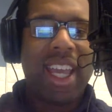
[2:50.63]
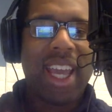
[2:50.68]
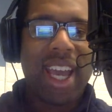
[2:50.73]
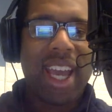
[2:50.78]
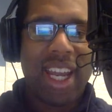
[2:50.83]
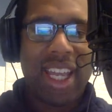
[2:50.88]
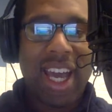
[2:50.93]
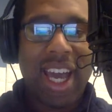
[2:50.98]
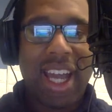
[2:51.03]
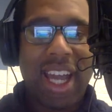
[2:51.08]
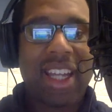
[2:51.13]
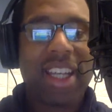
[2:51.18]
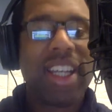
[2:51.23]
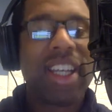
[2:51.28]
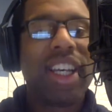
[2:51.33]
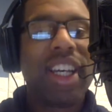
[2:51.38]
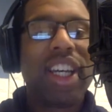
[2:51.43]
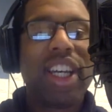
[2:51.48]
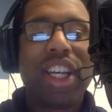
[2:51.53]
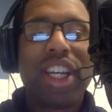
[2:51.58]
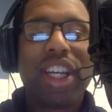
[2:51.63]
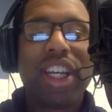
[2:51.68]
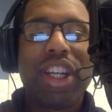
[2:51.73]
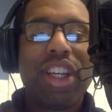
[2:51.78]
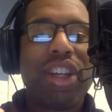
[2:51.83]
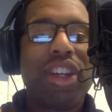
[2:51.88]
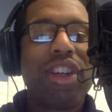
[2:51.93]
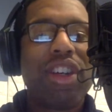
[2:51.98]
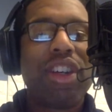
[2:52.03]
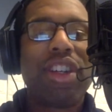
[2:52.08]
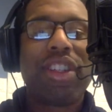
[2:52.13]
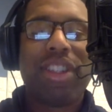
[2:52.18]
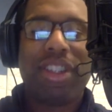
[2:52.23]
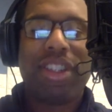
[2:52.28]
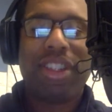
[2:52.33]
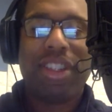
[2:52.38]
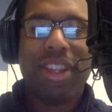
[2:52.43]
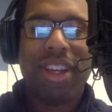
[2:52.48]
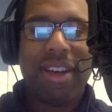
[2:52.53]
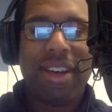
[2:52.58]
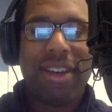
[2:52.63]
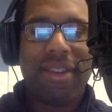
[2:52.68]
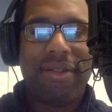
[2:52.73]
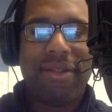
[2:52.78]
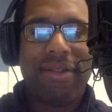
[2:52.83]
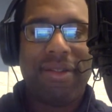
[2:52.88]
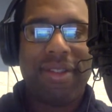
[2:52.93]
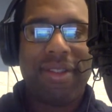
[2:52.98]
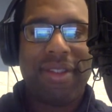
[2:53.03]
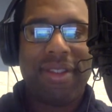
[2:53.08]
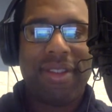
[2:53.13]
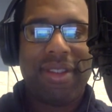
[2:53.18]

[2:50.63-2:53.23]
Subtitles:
yada, yada. Good stuff.